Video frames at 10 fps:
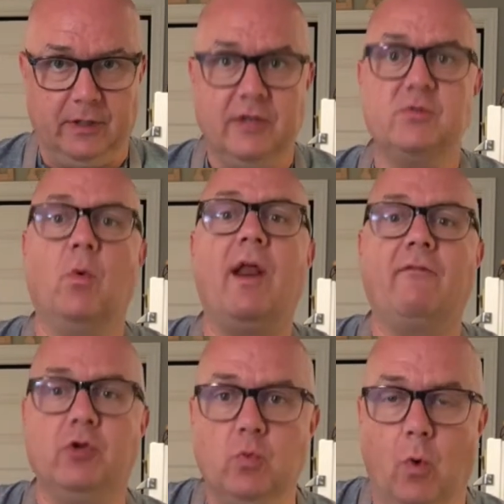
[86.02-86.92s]
It's whatever
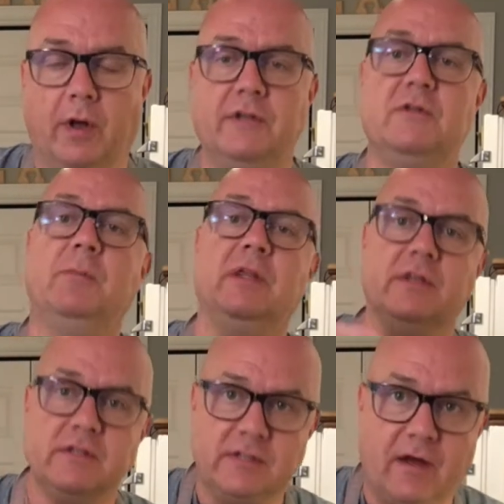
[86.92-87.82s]
you want it to be. The
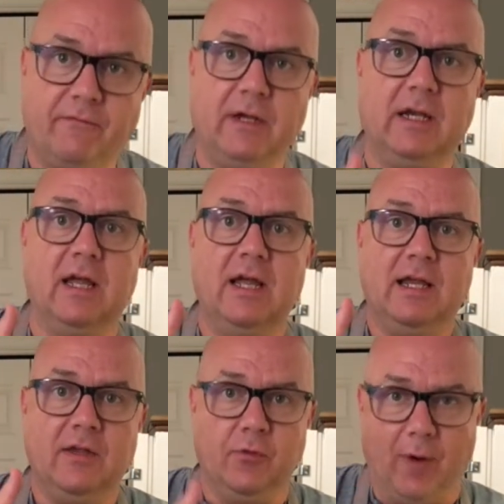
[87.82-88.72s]
stuffing
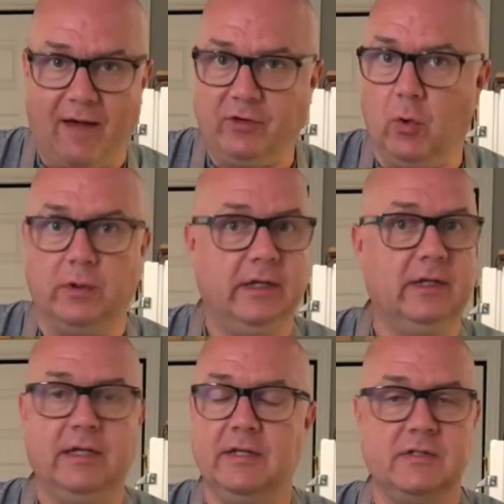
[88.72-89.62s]
in the ravioli
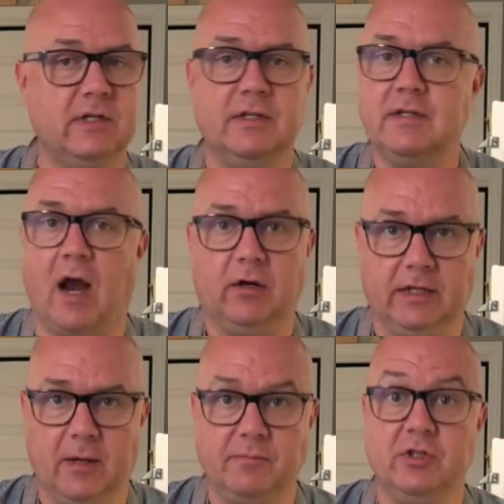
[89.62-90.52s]
is entirely
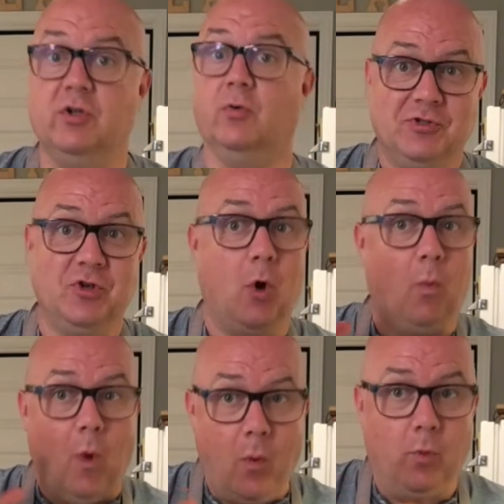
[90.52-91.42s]
up to you. So
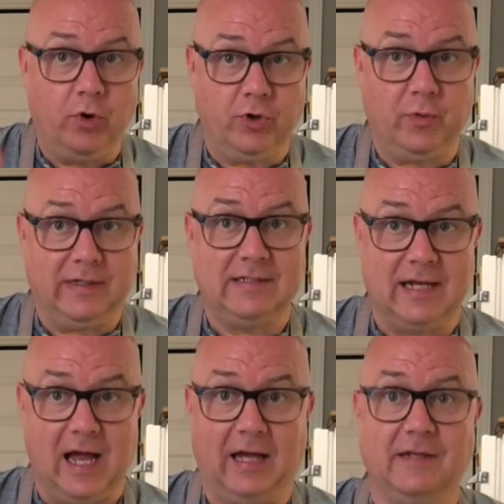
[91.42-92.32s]
what we're doing
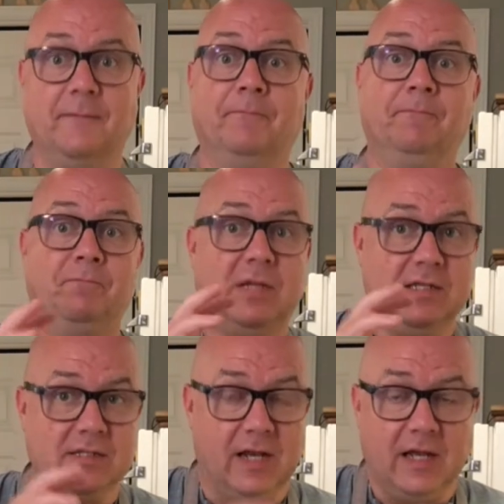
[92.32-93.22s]
tonight is
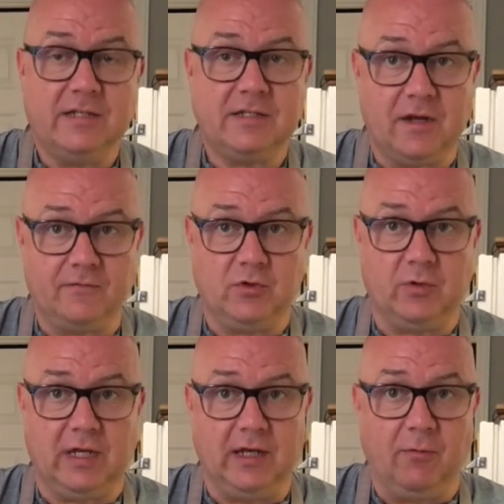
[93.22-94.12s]
a nice stuffed
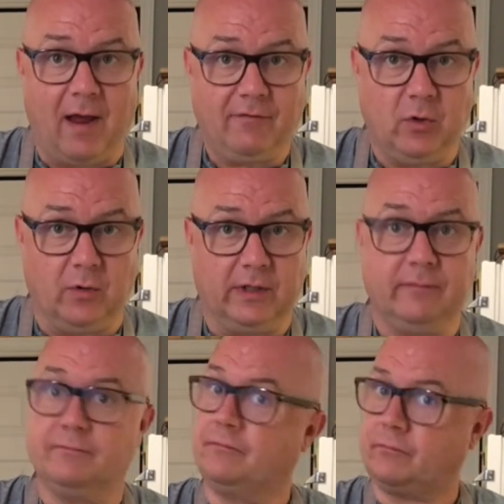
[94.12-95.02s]
zucchini ravioli
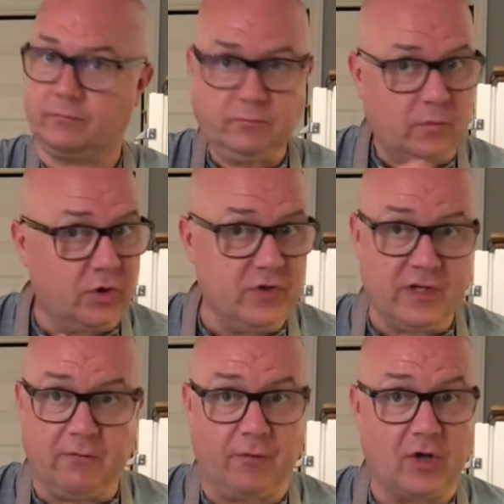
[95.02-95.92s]
using
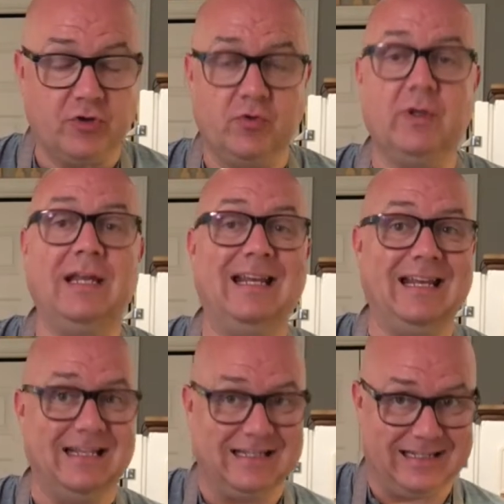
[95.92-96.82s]
fresh zucchini
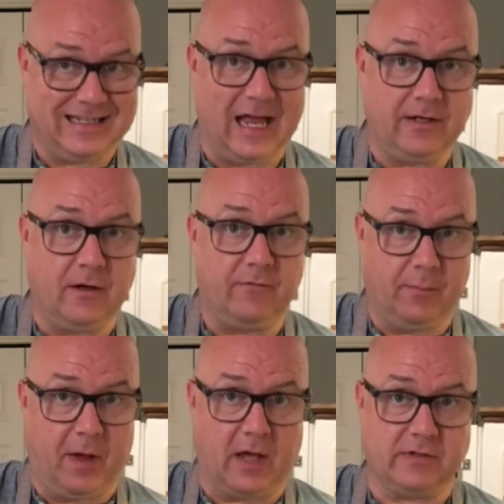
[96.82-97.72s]
instead of the
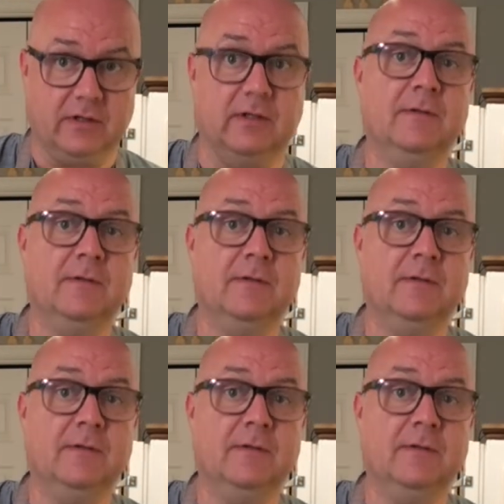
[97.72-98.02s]
pasta.